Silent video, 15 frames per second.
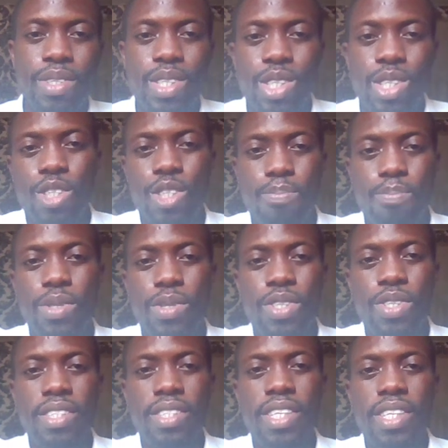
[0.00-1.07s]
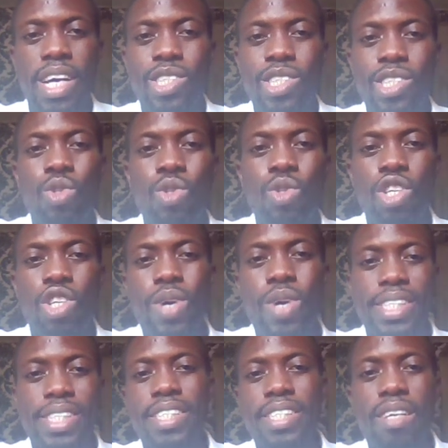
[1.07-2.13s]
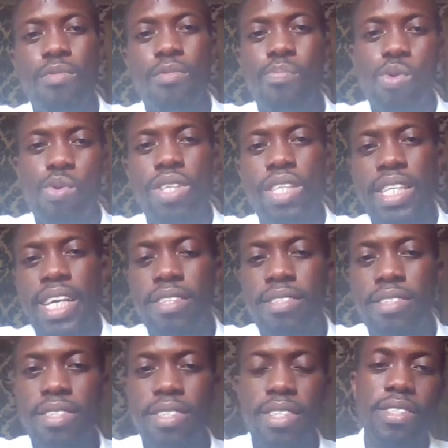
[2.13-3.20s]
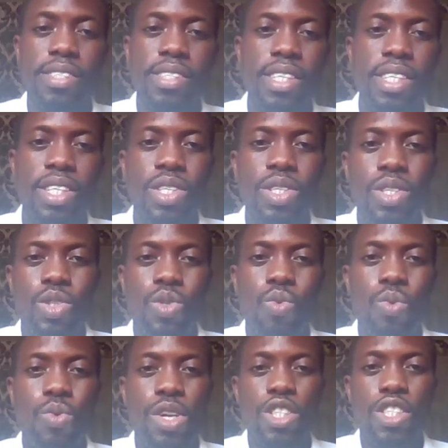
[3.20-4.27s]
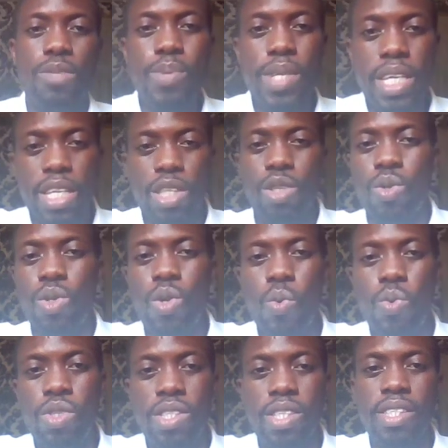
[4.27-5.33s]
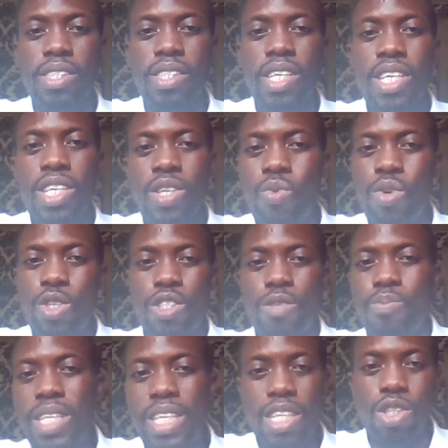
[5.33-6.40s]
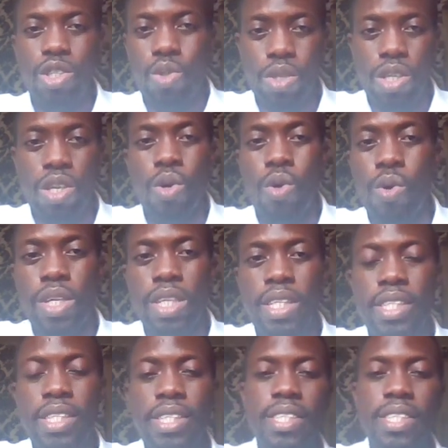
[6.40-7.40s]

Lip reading: His spirit, as Yhwh, is in them, upholding their existence. So when we are speaking to those things, we are speaking to God.